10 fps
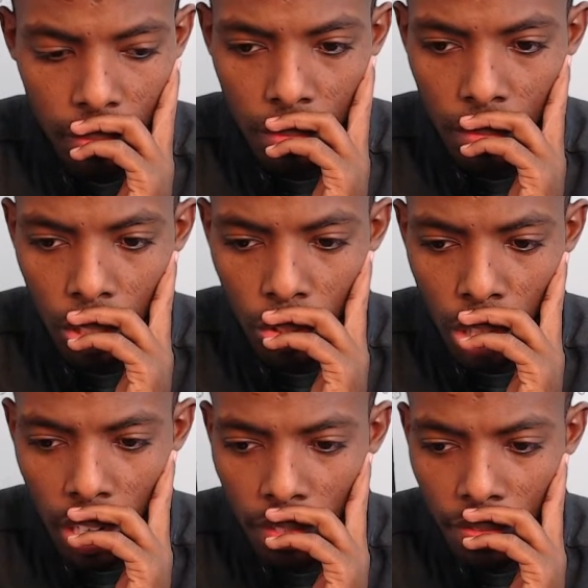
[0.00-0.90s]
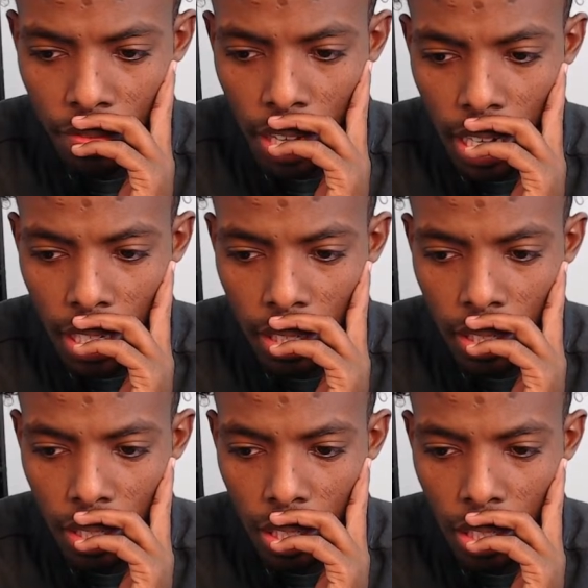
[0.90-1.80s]
Let's try to find it.
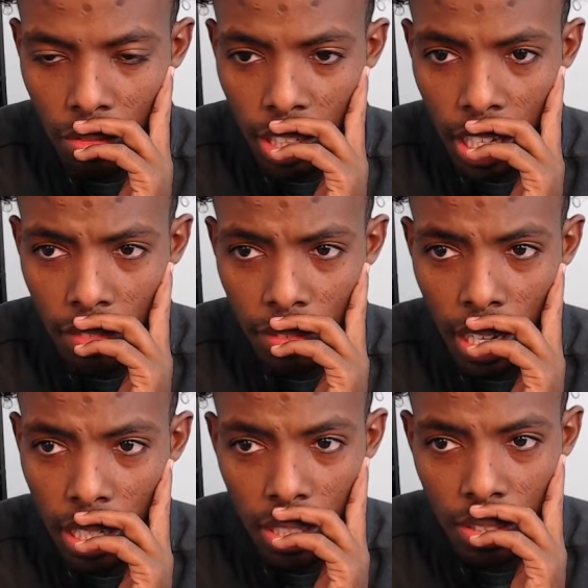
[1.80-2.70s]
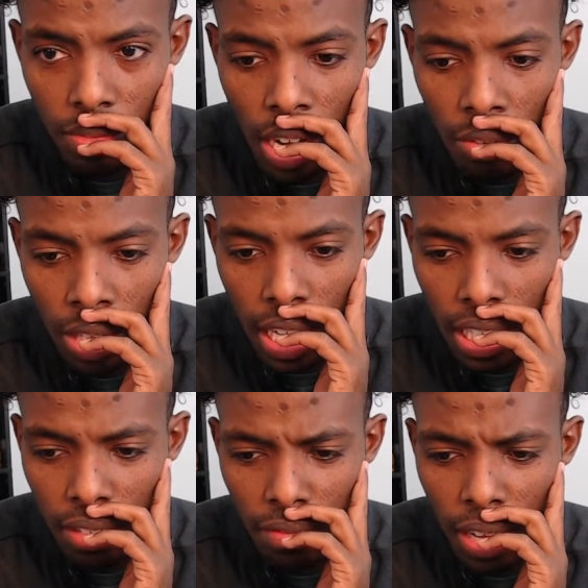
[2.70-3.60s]
And if we can't find it, it's fine. We're not
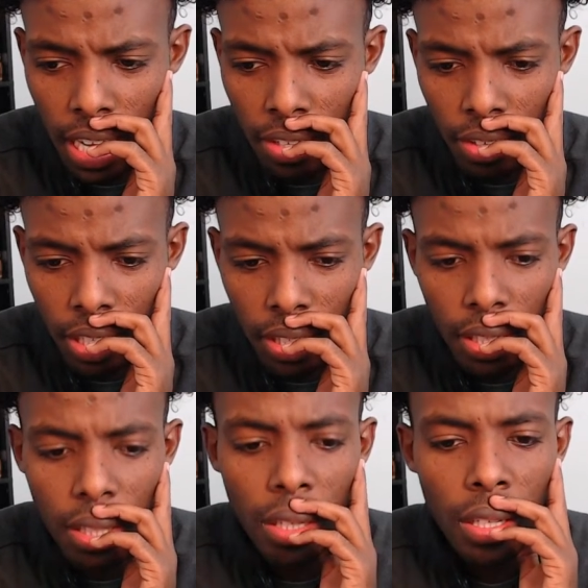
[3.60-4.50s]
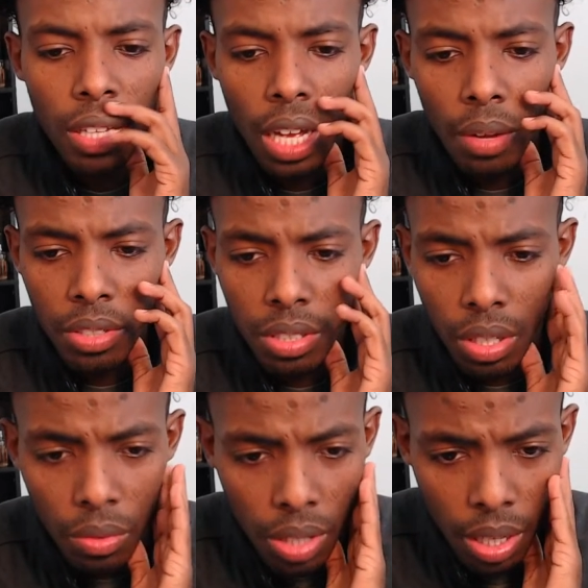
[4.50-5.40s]
gonna fight it or anything. I'm just
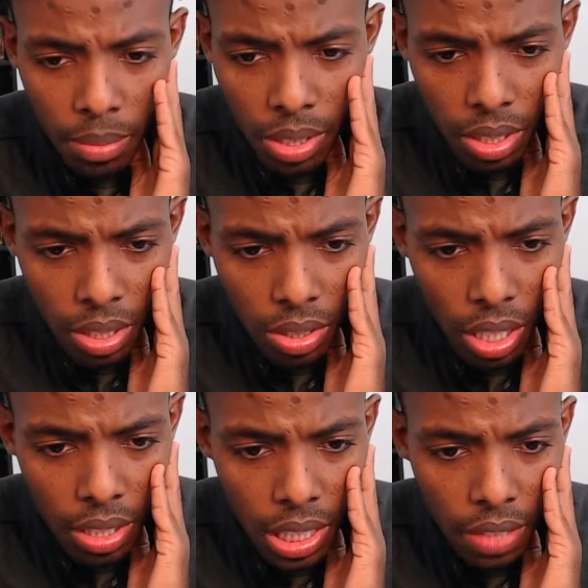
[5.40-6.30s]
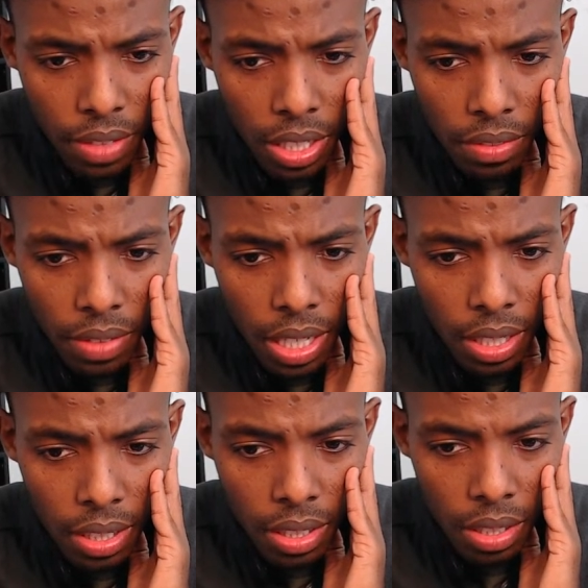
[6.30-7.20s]
trying to see if I could find
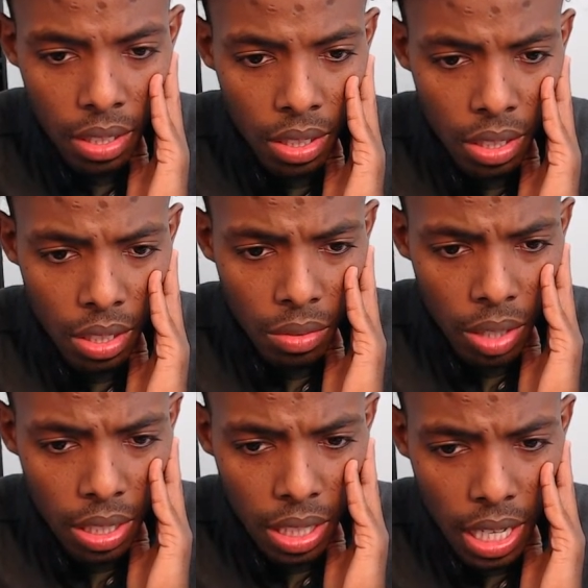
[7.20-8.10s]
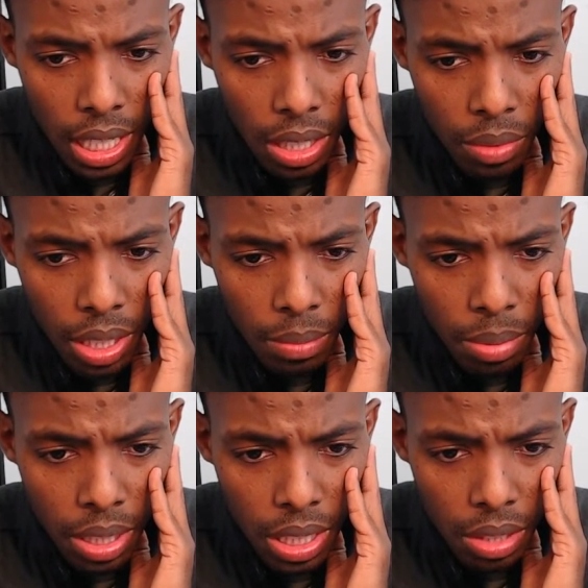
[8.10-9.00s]
it. Where it's likely we can
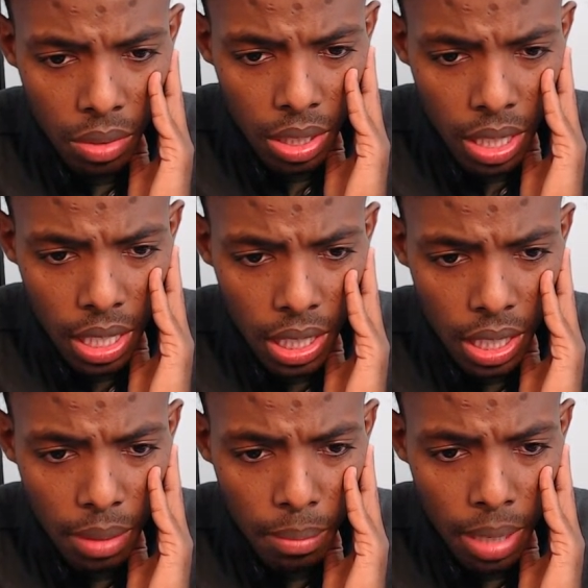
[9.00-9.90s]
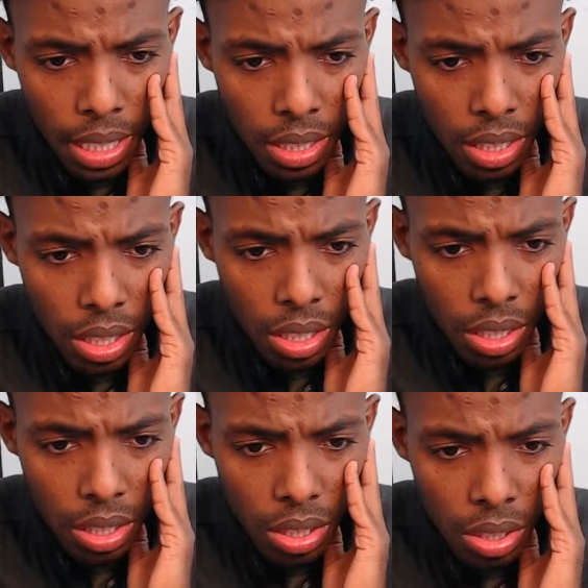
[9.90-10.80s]
predict where it's likely might.
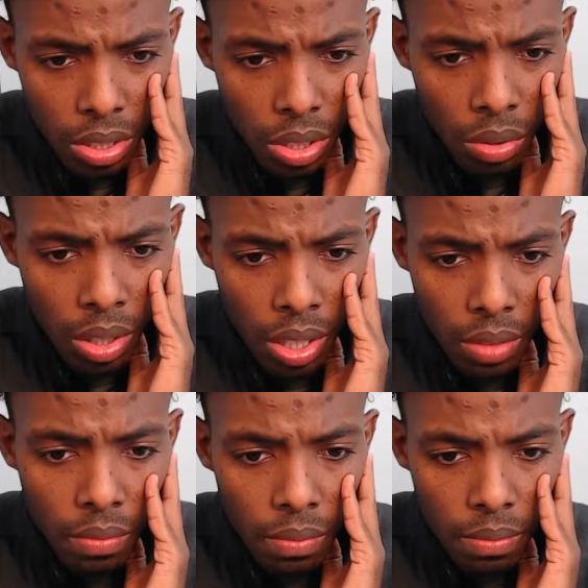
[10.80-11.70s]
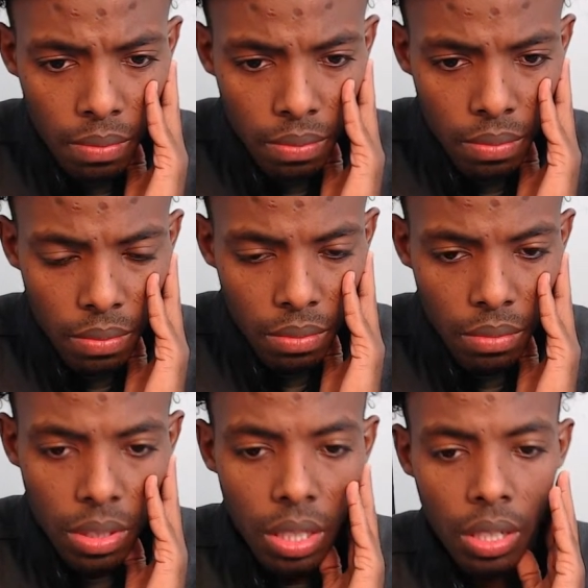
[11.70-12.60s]
So
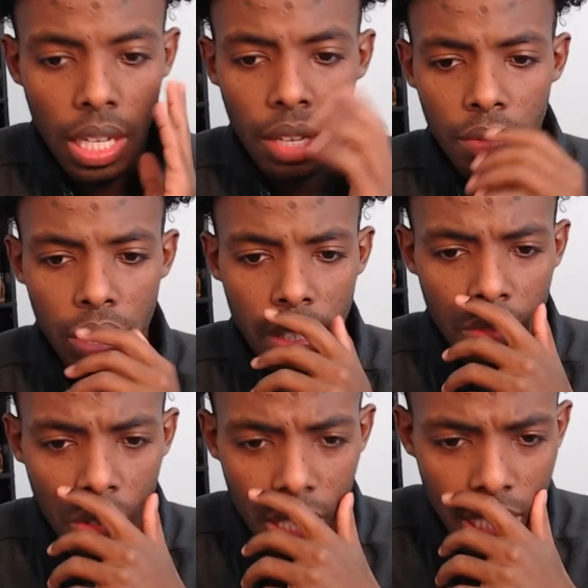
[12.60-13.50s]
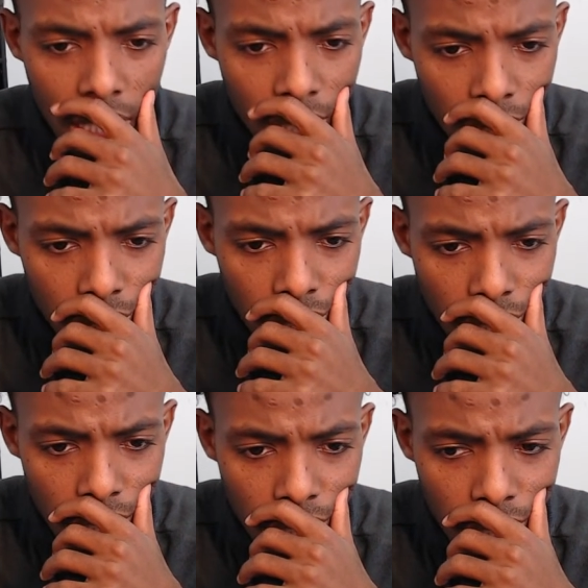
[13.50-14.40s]
okay, we need to focus here,
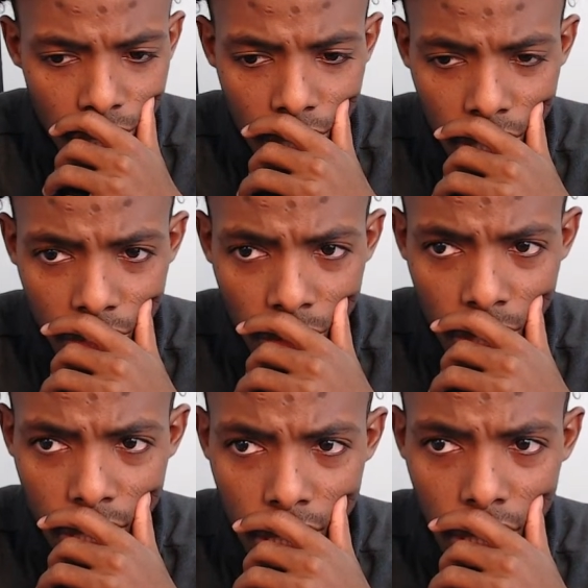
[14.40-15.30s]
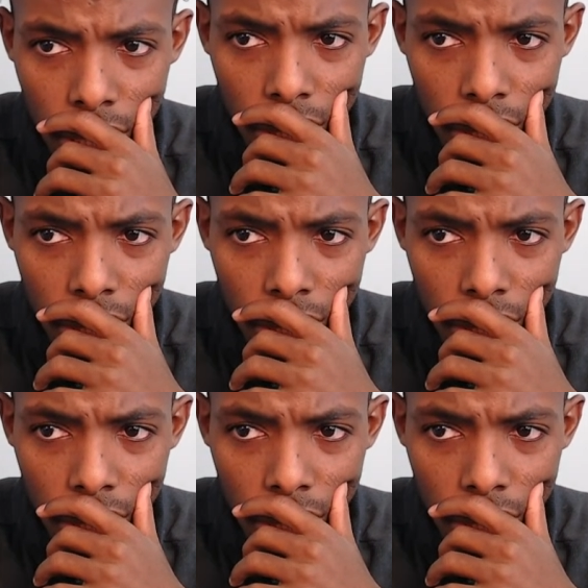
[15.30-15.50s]
essentially. Let's focus here.